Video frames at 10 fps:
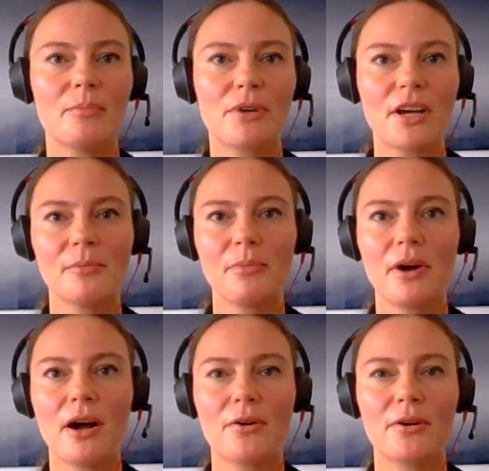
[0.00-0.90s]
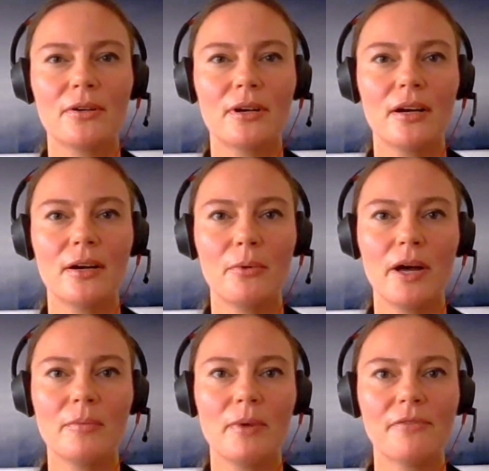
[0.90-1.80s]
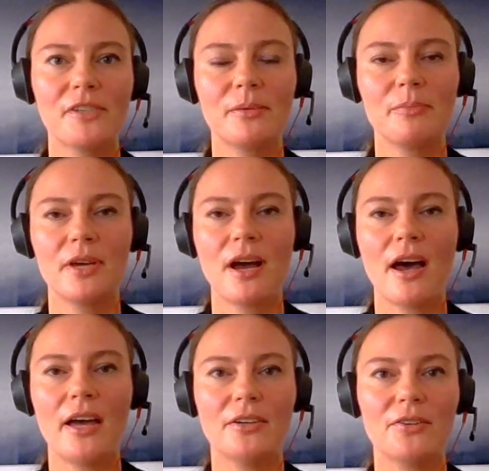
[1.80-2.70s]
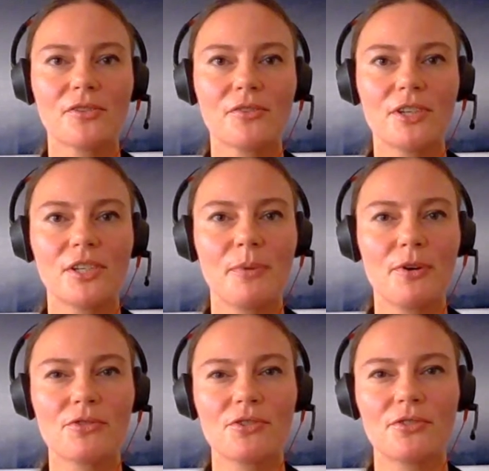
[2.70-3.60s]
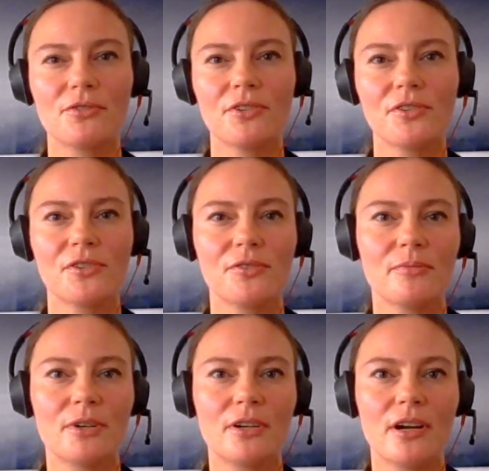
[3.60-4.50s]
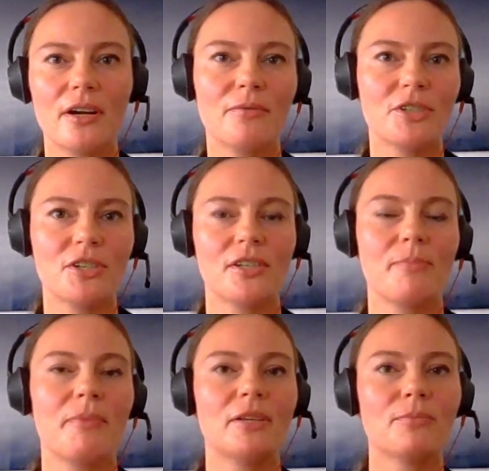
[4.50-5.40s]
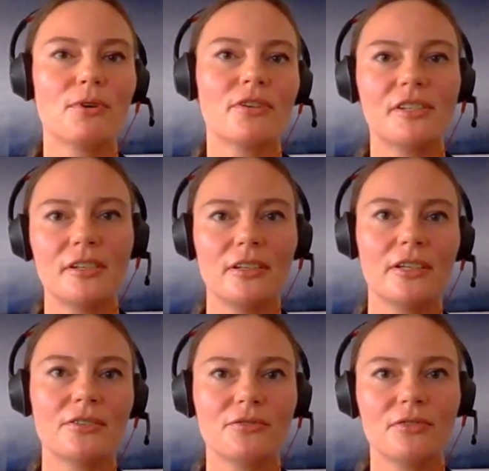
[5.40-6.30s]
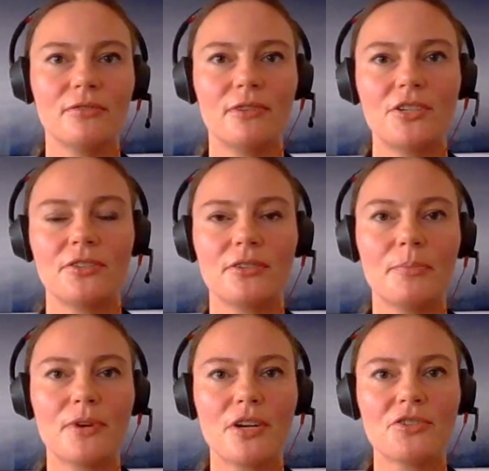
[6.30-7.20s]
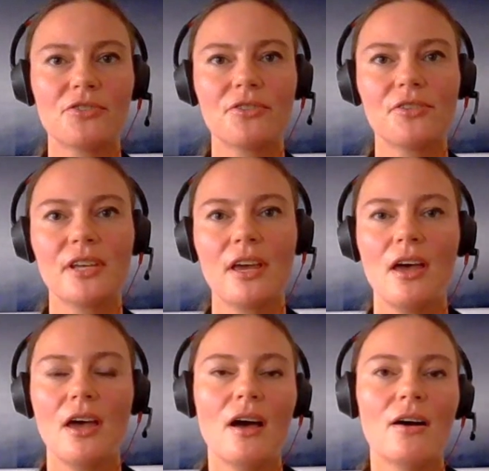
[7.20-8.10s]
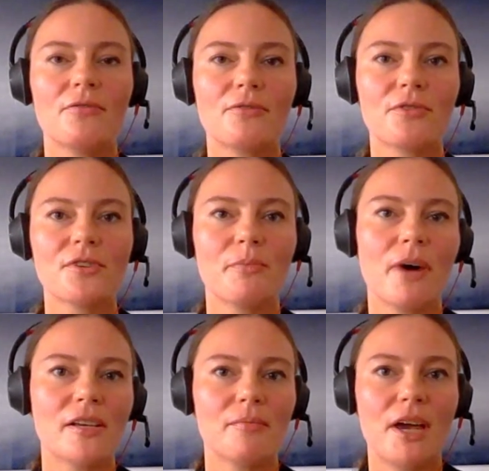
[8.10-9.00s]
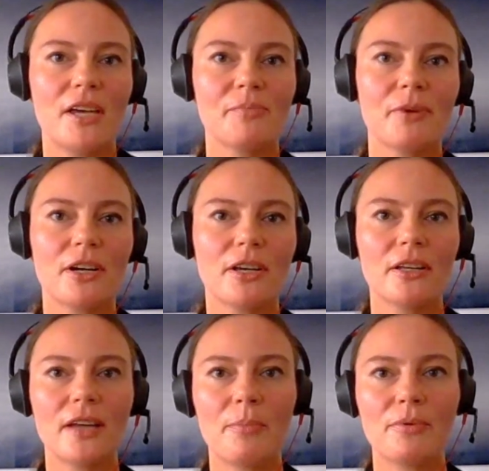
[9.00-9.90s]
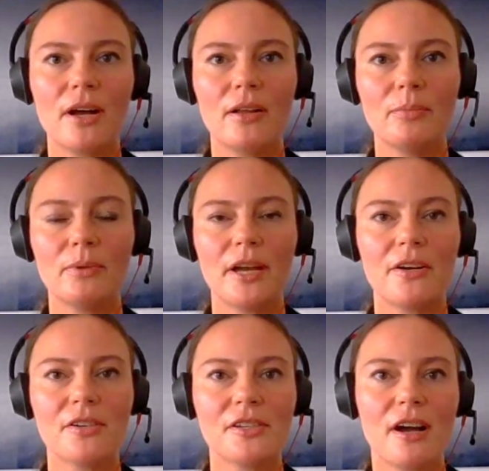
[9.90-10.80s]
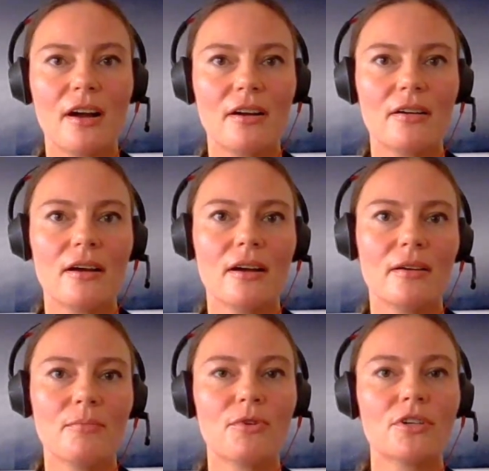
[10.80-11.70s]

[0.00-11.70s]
pricing power well above CPI and also exposure to consumer, which is a bit more resilient to inflationary pressures. Of course, mass market apparel players are